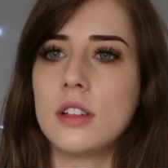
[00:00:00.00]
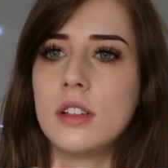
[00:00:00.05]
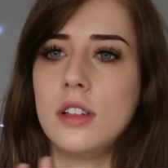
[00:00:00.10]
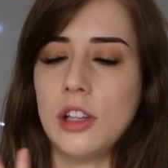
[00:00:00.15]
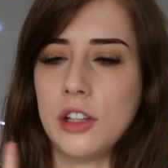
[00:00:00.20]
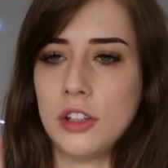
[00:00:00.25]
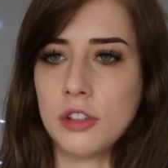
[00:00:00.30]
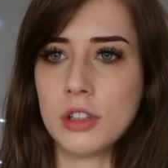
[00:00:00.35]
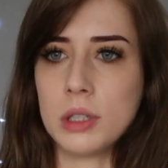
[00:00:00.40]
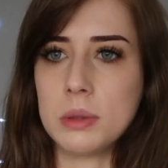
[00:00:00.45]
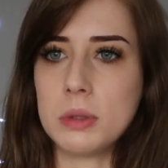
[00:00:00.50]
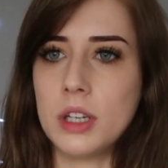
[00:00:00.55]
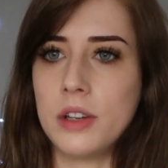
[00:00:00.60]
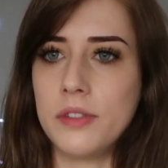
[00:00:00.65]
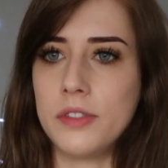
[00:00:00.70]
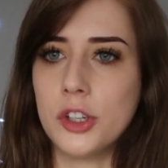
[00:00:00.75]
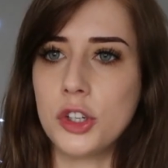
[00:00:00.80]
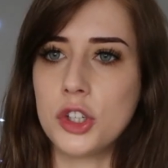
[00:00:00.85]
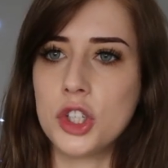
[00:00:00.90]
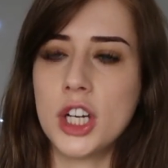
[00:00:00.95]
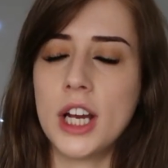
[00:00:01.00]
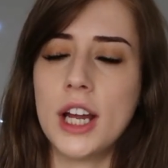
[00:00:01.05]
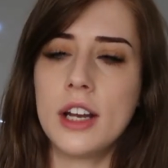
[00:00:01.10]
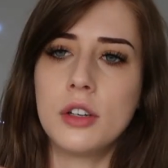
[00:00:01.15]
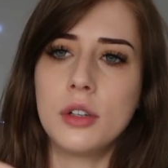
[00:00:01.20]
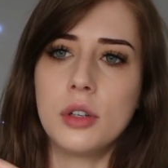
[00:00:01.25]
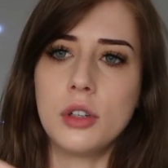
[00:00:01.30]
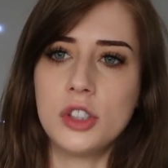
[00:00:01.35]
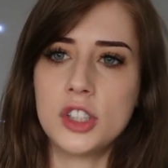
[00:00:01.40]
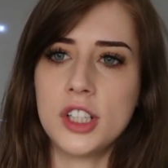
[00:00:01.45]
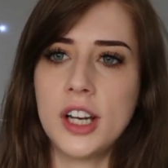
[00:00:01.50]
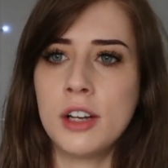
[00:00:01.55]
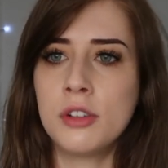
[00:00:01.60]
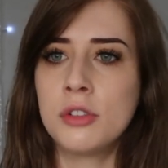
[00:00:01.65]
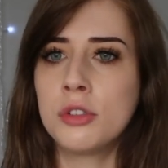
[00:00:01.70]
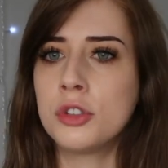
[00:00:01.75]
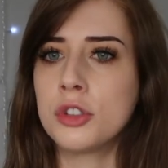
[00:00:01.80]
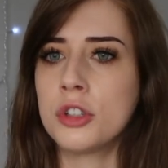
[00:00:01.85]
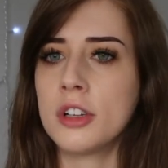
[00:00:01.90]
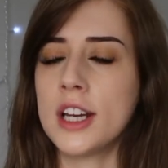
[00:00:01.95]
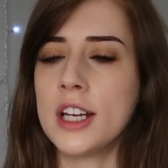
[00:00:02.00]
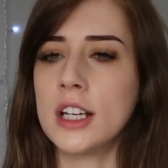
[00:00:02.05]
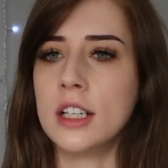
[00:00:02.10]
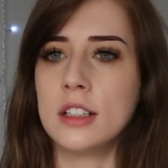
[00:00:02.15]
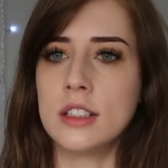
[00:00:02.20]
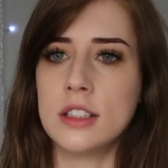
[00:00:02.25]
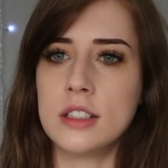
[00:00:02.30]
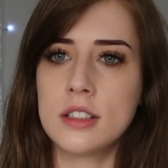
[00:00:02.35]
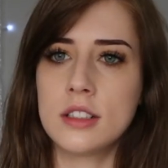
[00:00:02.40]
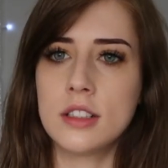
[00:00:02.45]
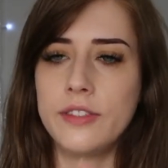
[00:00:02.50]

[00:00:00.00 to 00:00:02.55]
description of your channel, channel trailers,